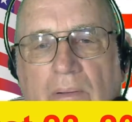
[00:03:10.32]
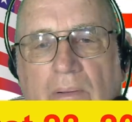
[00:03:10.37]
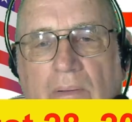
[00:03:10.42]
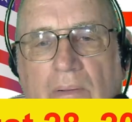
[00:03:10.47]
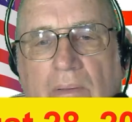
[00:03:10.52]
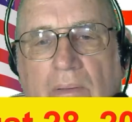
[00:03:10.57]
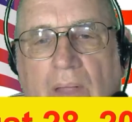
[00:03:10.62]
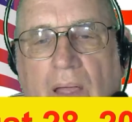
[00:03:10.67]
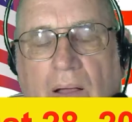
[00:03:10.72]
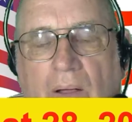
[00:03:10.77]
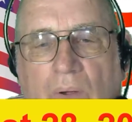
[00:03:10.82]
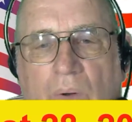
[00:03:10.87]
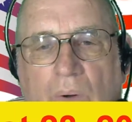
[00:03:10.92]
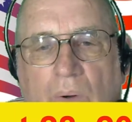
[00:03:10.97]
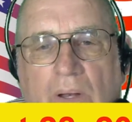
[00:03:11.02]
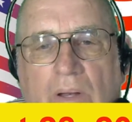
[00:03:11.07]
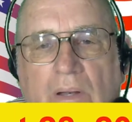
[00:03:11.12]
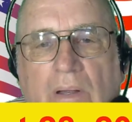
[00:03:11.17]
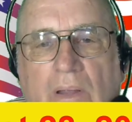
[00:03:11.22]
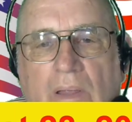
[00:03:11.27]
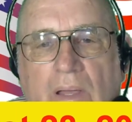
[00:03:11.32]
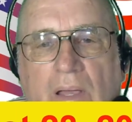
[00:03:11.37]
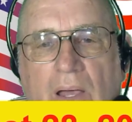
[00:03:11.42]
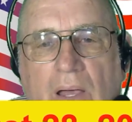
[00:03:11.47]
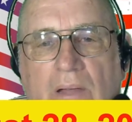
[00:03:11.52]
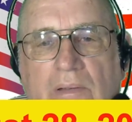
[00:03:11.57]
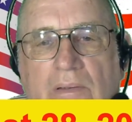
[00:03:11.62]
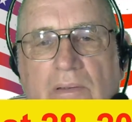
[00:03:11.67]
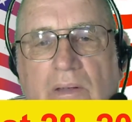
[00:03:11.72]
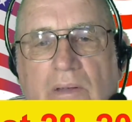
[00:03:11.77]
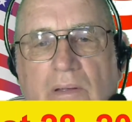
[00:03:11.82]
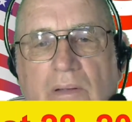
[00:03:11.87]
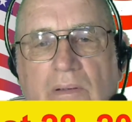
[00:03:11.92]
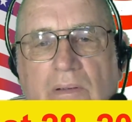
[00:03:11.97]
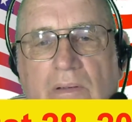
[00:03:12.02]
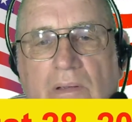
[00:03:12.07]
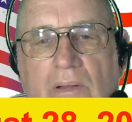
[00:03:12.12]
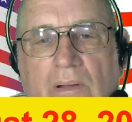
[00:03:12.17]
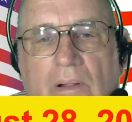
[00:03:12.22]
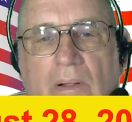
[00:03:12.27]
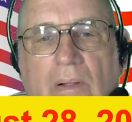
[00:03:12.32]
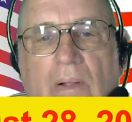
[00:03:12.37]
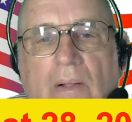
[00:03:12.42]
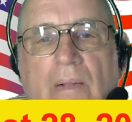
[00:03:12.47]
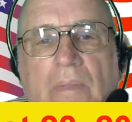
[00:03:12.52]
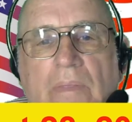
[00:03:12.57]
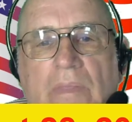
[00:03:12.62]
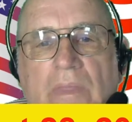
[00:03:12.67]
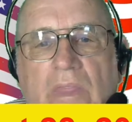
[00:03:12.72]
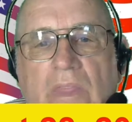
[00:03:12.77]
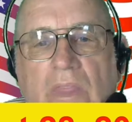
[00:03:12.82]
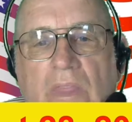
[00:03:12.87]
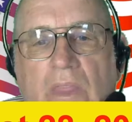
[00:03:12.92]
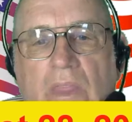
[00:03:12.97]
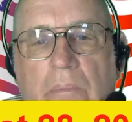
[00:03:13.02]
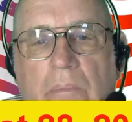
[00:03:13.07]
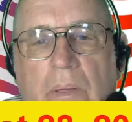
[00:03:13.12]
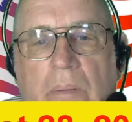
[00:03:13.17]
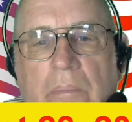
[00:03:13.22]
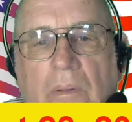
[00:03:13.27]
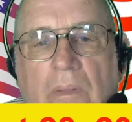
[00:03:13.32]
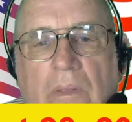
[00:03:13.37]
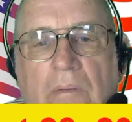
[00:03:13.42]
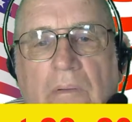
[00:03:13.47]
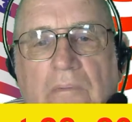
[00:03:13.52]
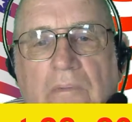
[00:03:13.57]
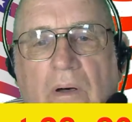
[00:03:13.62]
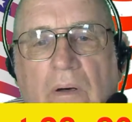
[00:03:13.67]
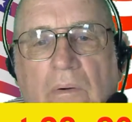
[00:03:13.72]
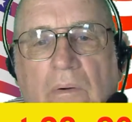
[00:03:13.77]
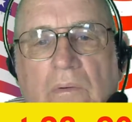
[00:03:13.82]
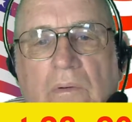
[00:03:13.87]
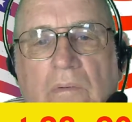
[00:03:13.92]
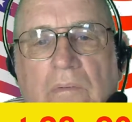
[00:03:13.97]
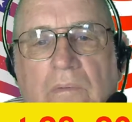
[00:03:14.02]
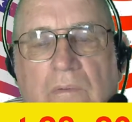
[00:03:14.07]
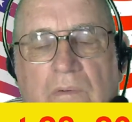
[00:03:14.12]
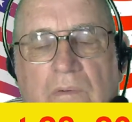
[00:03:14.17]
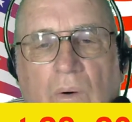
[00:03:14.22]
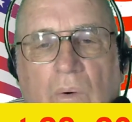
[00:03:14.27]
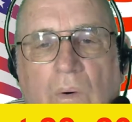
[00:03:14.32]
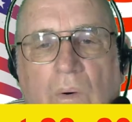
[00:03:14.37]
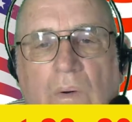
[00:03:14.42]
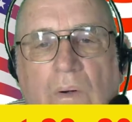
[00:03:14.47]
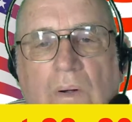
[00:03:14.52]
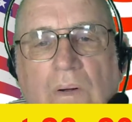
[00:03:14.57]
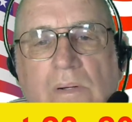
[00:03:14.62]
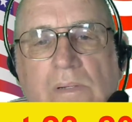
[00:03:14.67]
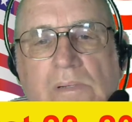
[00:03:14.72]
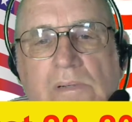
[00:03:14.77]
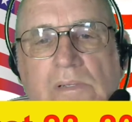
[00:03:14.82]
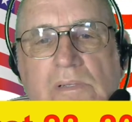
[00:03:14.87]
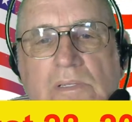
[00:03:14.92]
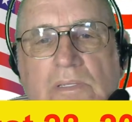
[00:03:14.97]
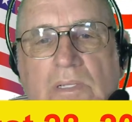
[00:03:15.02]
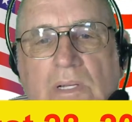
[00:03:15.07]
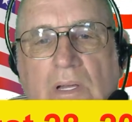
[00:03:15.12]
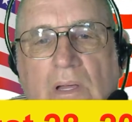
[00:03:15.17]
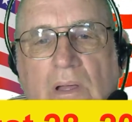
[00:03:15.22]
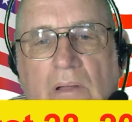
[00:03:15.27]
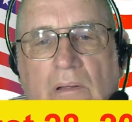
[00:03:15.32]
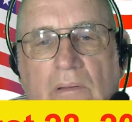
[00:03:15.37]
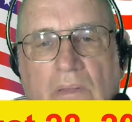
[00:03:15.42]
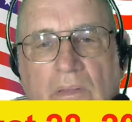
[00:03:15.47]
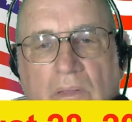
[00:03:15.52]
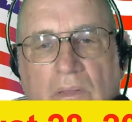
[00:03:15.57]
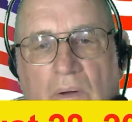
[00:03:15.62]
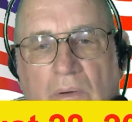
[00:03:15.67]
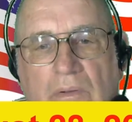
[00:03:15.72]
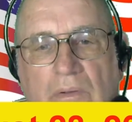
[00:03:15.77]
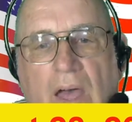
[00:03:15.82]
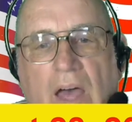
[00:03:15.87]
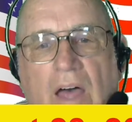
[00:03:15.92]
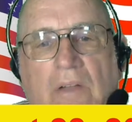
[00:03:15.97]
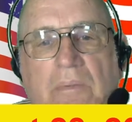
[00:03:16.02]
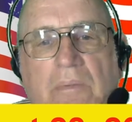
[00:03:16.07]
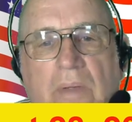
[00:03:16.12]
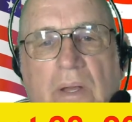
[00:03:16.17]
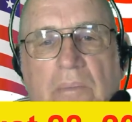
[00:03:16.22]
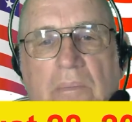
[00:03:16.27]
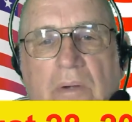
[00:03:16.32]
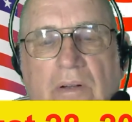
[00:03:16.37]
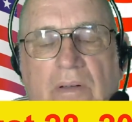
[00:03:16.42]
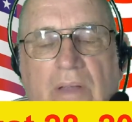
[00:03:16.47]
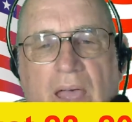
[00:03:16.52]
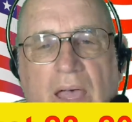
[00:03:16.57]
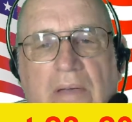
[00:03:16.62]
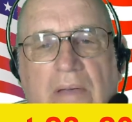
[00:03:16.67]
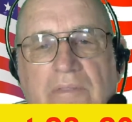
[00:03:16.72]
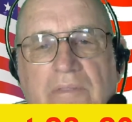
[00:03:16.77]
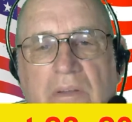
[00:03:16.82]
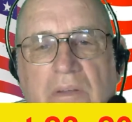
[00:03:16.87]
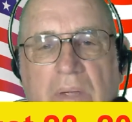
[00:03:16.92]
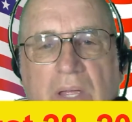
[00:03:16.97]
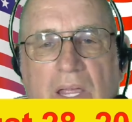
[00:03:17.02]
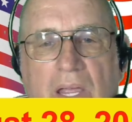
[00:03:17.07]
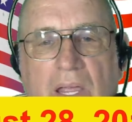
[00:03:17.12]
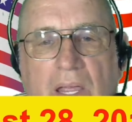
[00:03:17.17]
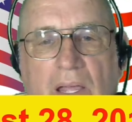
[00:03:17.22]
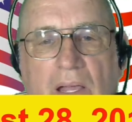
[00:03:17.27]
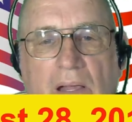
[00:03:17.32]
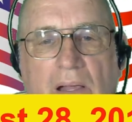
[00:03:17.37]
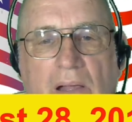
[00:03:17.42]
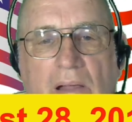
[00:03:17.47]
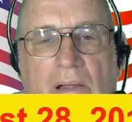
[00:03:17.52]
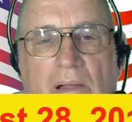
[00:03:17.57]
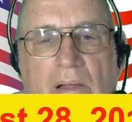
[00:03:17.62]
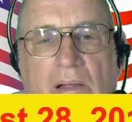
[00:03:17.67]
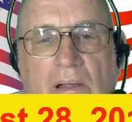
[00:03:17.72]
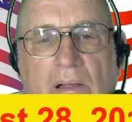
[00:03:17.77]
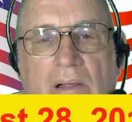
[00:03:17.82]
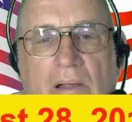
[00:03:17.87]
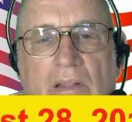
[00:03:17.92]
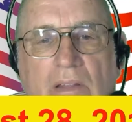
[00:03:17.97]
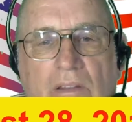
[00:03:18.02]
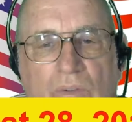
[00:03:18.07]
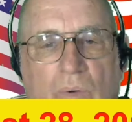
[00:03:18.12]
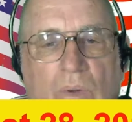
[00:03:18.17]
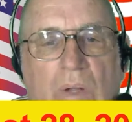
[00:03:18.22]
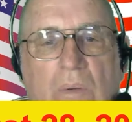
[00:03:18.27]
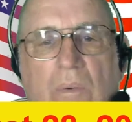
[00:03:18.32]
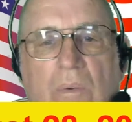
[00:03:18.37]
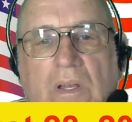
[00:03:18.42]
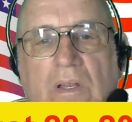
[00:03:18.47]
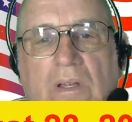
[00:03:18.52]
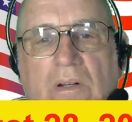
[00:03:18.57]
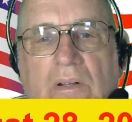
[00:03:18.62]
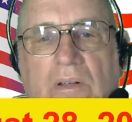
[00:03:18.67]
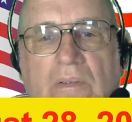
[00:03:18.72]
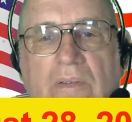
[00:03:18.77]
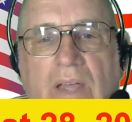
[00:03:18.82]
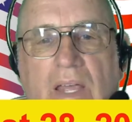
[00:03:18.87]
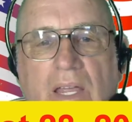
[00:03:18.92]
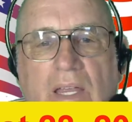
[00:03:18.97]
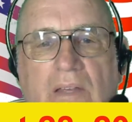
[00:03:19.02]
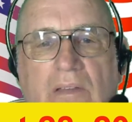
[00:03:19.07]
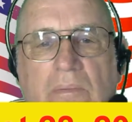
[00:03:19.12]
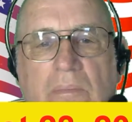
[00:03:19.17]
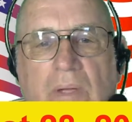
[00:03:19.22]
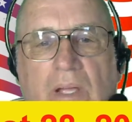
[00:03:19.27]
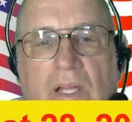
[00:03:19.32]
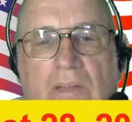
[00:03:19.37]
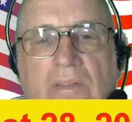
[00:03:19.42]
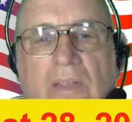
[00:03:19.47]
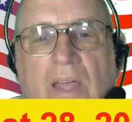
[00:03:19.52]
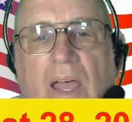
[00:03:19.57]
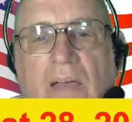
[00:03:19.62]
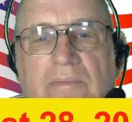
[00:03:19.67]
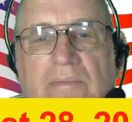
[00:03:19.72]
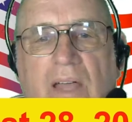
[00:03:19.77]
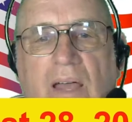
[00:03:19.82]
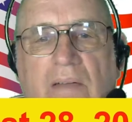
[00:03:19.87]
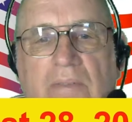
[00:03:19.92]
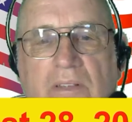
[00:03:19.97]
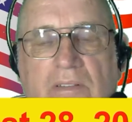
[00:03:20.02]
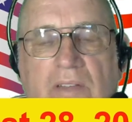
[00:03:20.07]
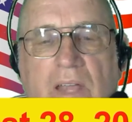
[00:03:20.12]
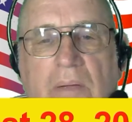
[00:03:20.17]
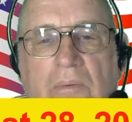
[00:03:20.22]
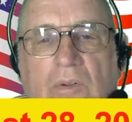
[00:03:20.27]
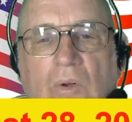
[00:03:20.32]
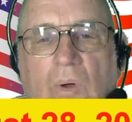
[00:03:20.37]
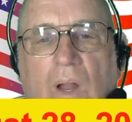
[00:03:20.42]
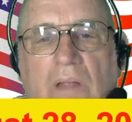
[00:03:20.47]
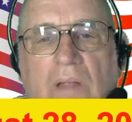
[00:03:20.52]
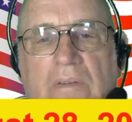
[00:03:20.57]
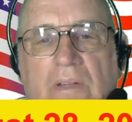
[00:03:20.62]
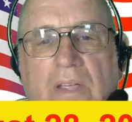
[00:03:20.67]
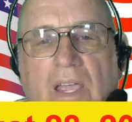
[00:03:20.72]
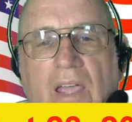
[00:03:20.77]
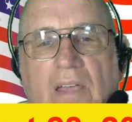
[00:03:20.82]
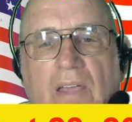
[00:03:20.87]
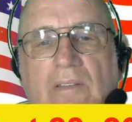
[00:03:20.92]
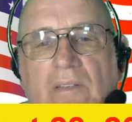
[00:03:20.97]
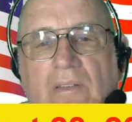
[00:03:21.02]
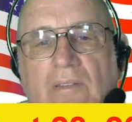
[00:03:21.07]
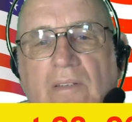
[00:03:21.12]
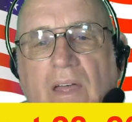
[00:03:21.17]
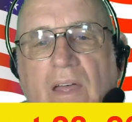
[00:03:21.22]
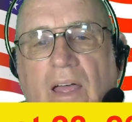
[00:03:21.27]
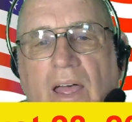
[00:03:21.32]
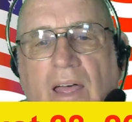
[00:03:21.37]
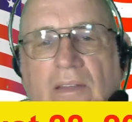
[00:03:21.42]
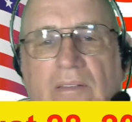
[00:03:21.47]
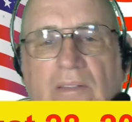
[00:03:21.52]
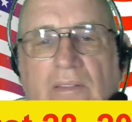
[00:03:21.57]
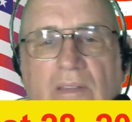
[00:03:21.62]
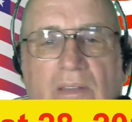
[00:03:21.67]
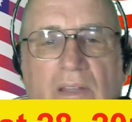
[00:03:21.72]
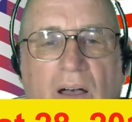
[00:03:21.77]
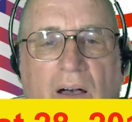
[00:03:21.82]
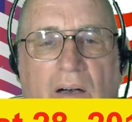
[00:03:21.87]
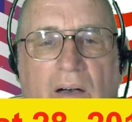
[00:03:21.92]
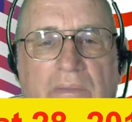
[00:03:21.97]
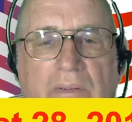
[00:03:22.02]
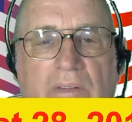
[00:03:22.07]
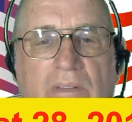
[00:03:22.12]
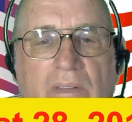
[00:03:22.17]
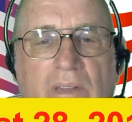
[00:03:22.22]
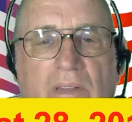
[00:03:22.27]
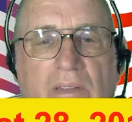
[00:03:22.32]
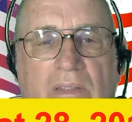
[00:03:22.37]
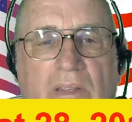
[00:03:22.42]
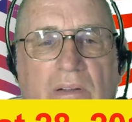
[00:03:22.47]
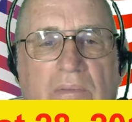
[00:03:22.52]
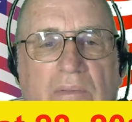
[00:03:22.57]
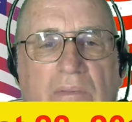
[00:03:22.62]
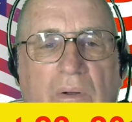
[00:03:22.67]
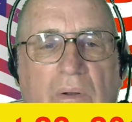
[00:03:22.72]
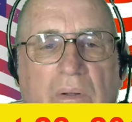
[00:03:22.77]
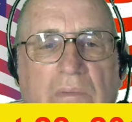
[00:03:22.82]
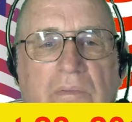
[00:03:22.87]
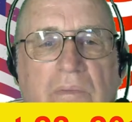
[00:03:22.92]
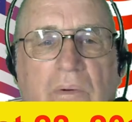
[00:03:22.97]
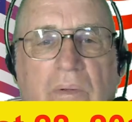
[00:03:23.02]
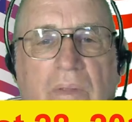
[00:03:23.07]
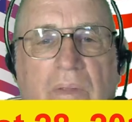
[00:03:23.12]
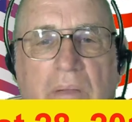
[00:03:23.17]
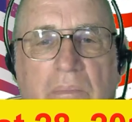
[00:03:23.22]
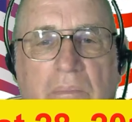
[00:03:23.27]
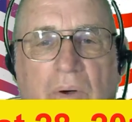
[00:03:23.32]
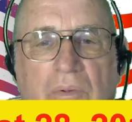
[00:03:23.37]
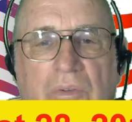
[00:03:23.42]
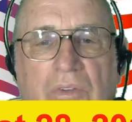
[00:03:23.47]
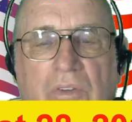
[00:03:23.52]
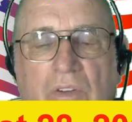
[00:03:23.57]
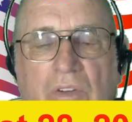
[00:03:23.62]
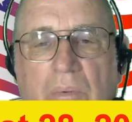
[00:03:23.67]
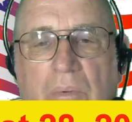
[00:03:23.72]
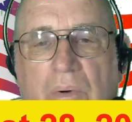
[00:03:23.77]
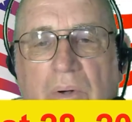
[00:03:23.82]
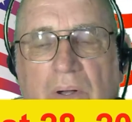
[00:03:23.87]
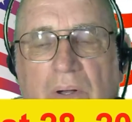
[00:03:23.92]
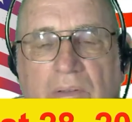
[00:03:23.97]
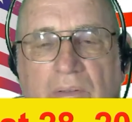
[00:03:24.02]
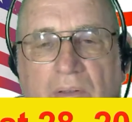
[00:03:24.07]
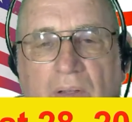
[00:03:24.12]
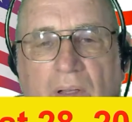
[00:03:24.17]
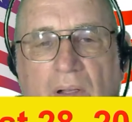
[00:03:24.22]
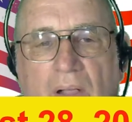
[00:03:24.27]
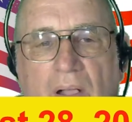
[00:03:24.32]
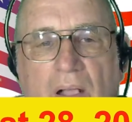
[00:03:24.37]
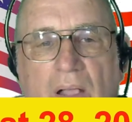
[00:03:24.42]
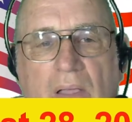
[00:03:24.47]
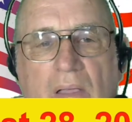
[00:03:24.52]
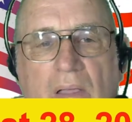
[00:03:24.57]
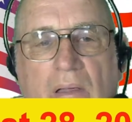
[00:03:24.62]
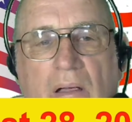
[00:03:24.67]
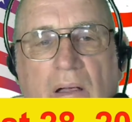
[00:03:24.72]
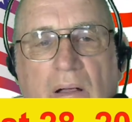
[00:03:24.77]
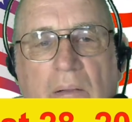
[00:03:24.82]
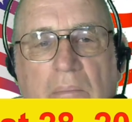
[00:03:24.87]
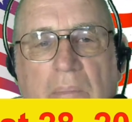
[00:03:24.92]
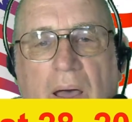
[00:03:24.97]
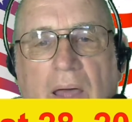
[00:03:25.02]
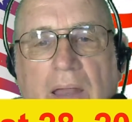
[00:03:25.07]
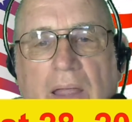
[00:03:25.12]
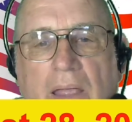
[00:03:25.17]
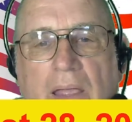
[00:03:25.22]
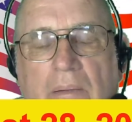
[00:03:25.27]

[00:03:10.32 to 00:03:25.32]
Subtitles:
Now, according to the Constitution, people that vote for those House members have to be 21 years of age, because they have to have the same qualifications as the office that they're voting for, that most numerous body.